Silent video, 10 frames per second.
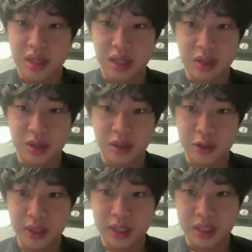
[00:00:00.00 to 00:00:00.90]

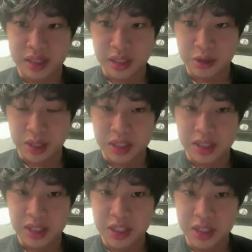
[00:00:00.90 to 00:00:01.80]
including
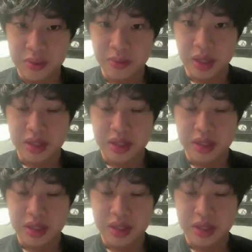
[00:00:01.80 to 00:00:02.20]
decentralization.